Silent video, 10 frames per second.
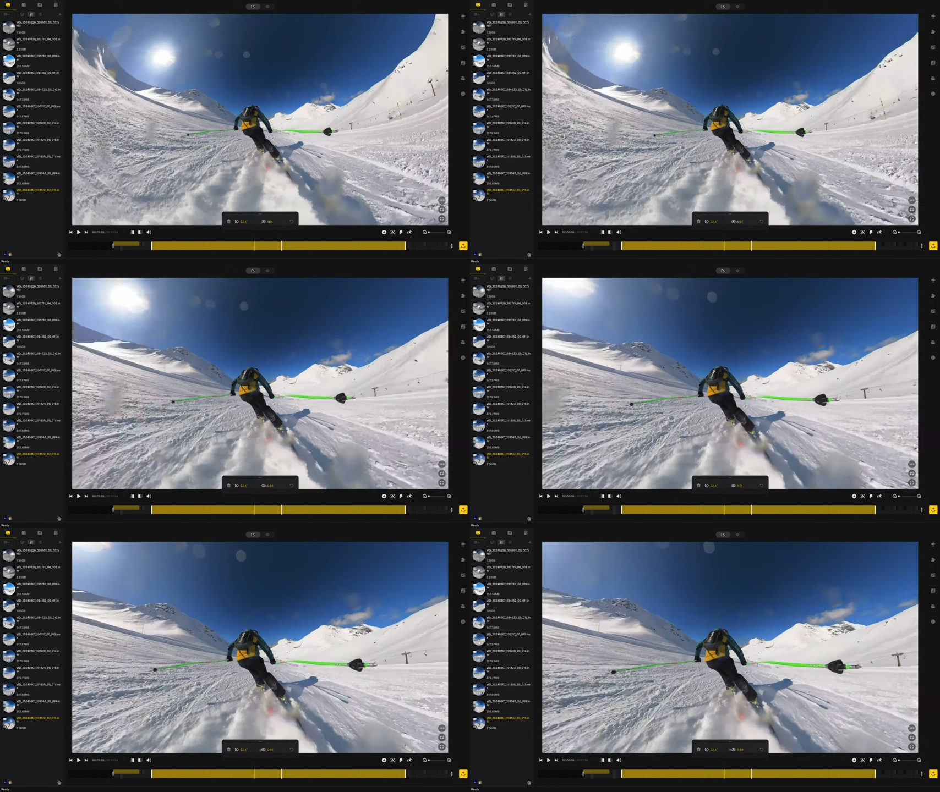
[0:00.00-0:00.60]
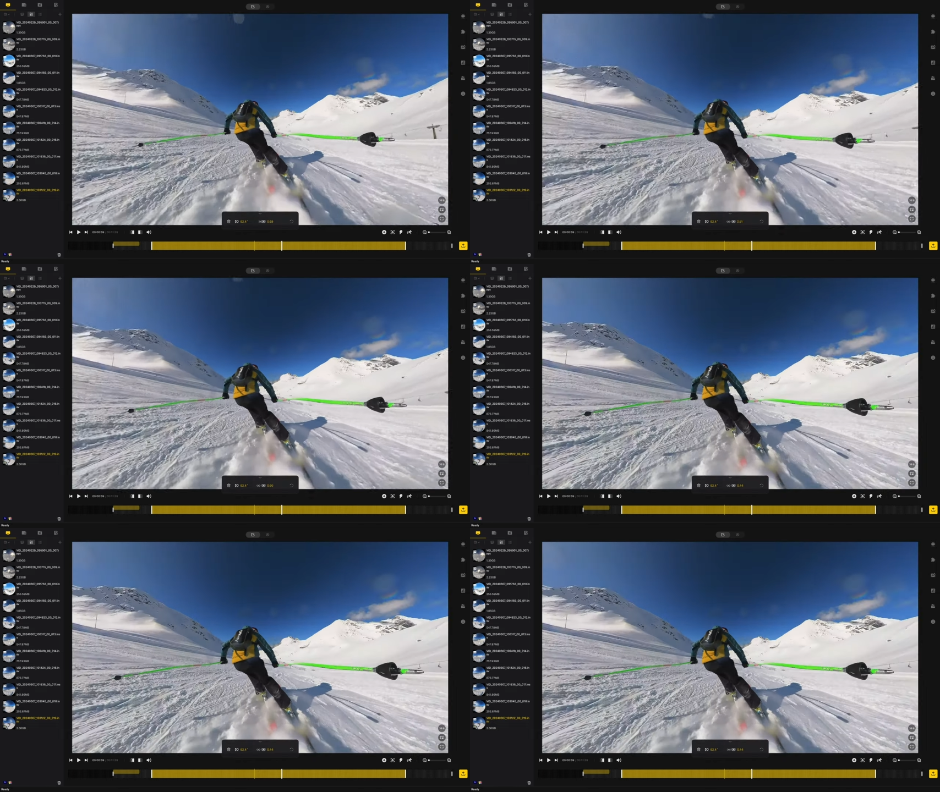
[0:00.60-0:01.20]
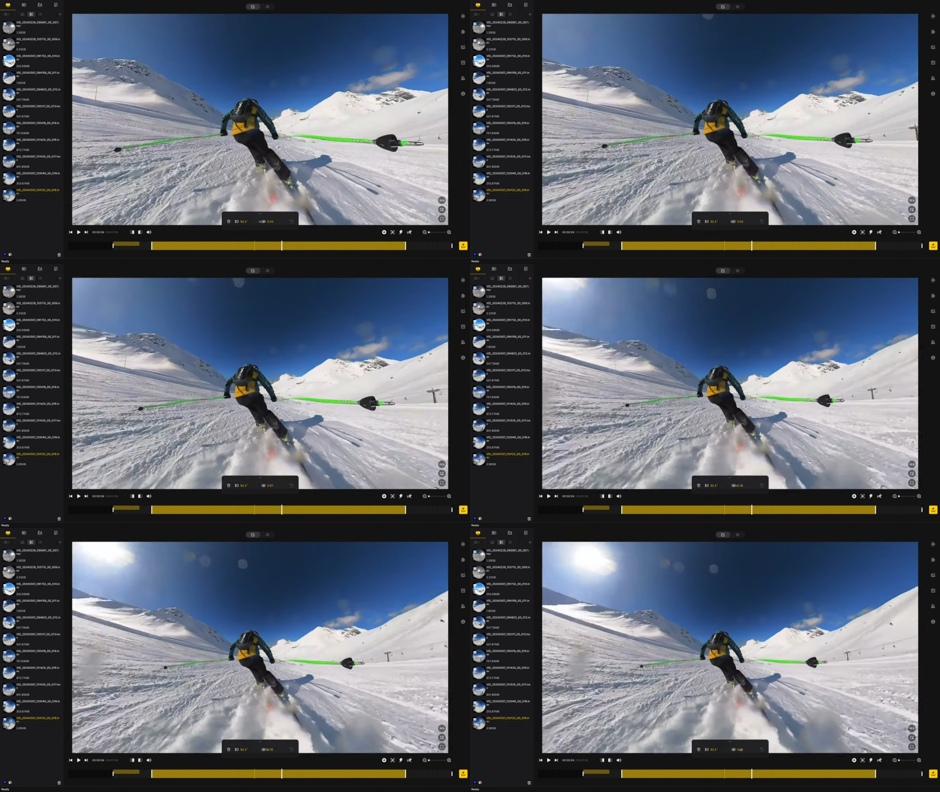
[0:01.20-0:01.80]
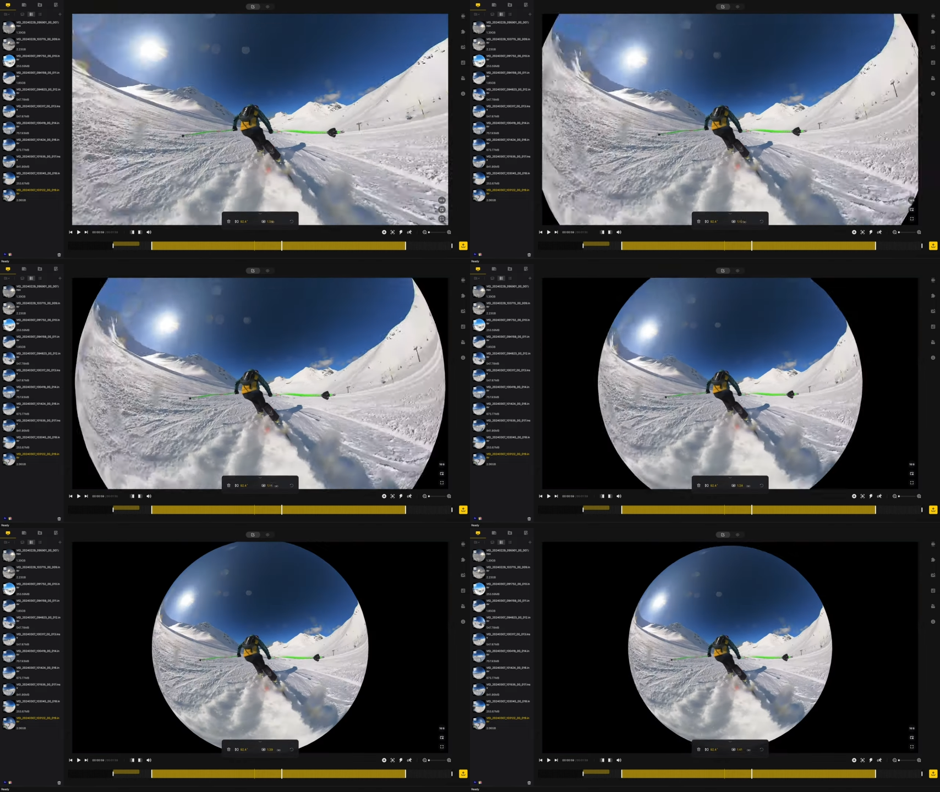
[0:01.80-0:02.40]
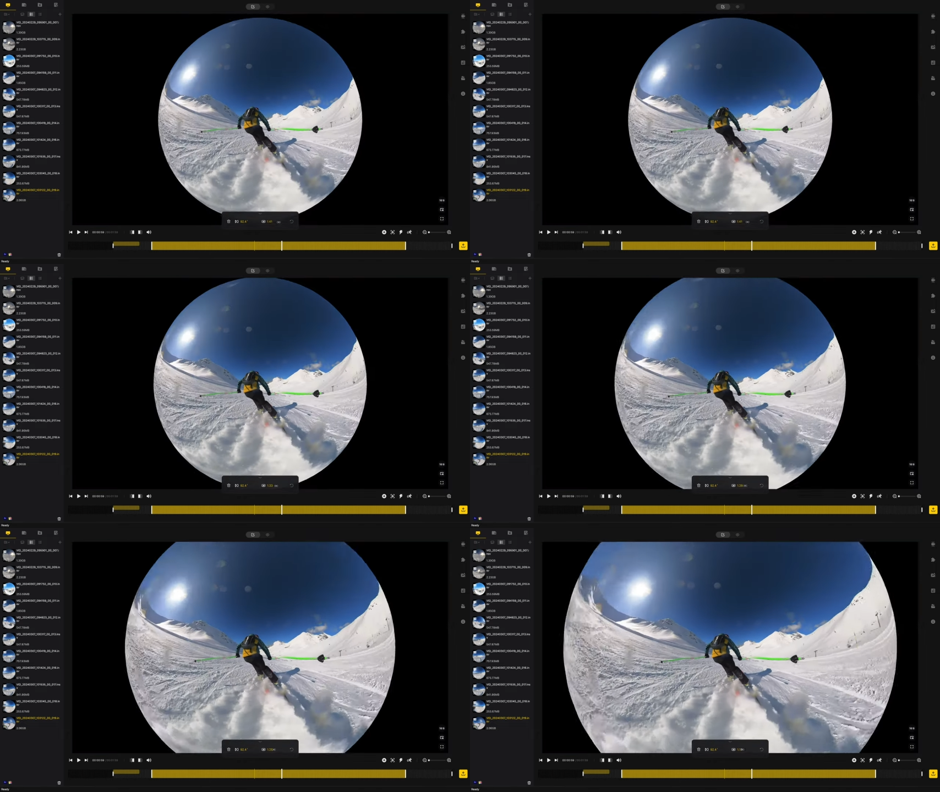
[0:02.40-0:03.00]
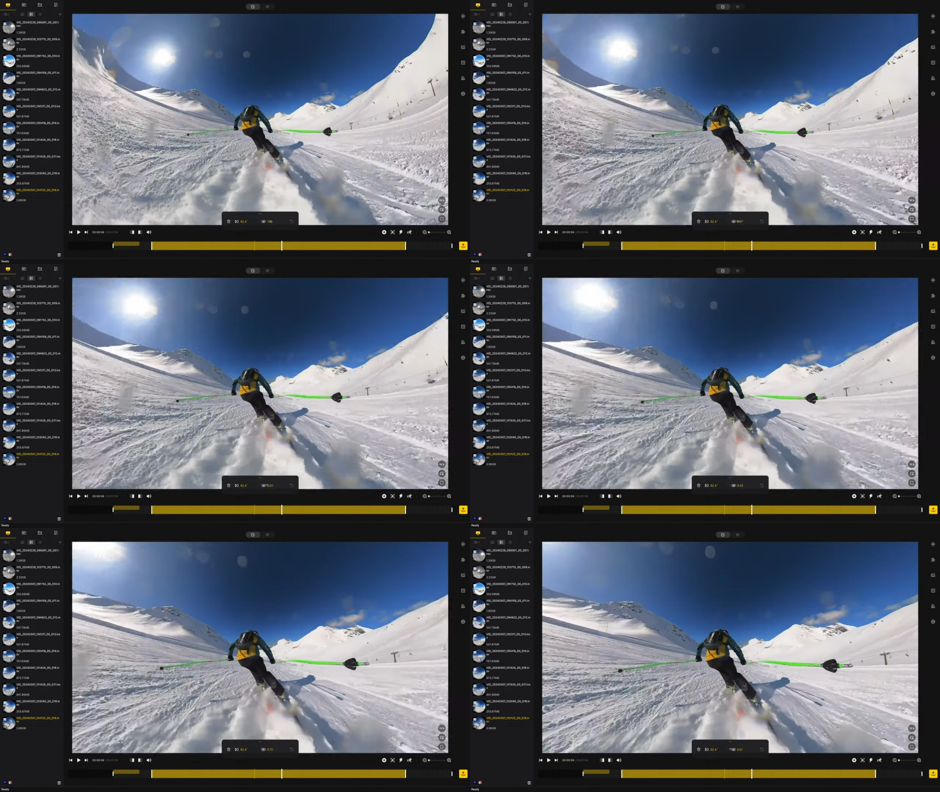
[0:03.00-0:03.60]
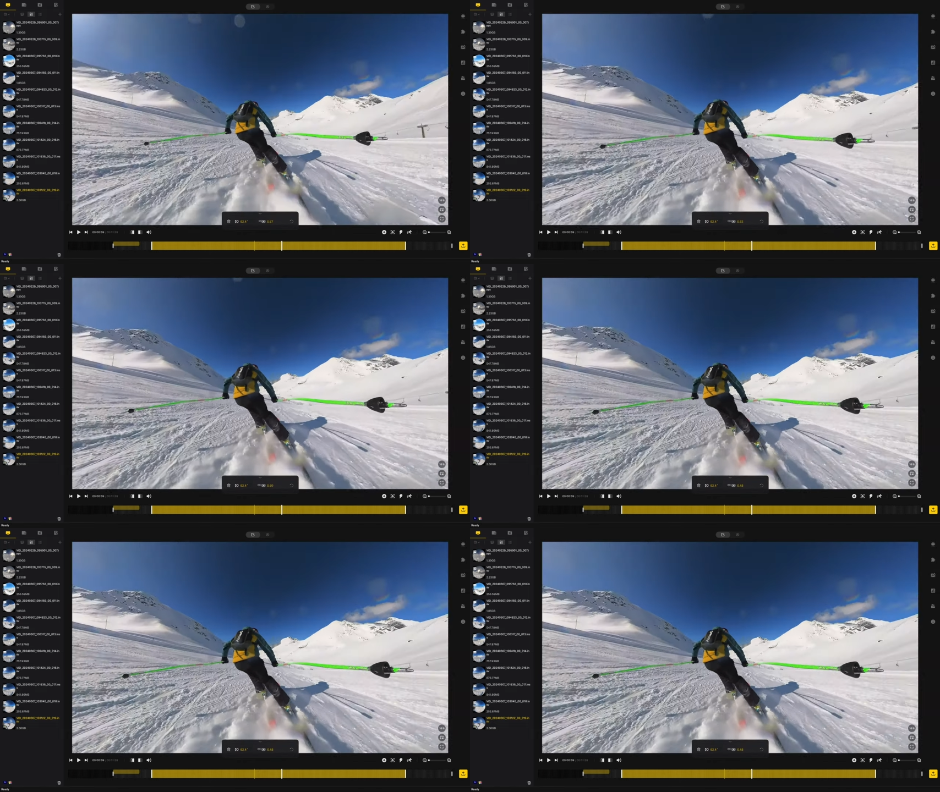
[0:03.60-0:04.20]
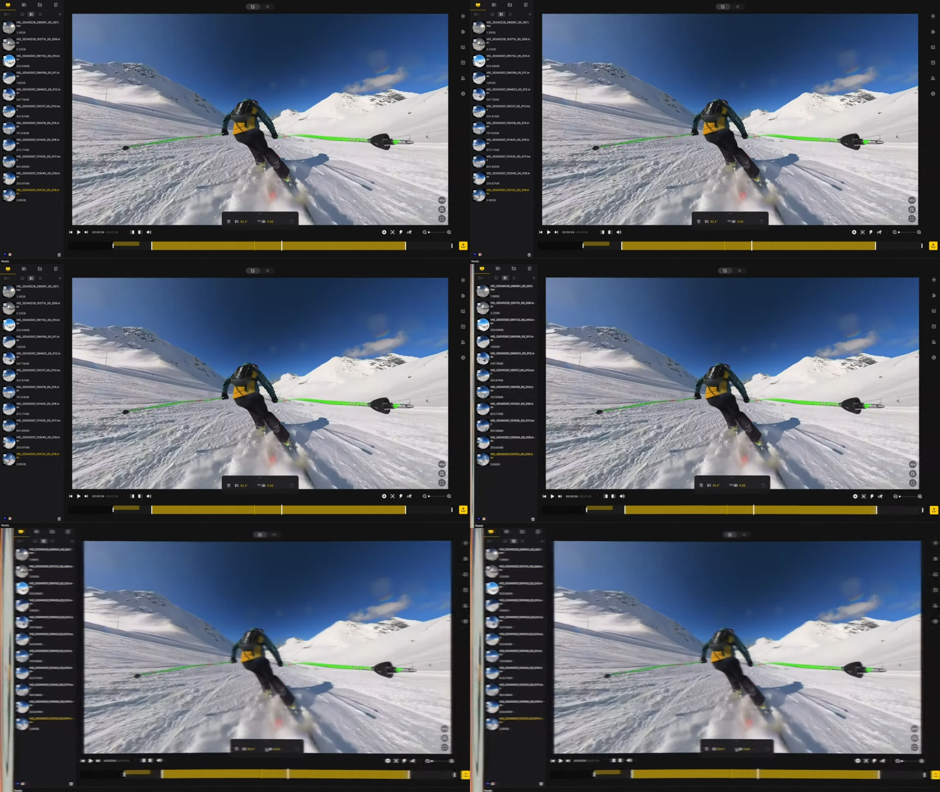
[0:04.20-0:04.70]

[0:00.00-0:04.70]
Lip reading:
[unreadable: no face in view]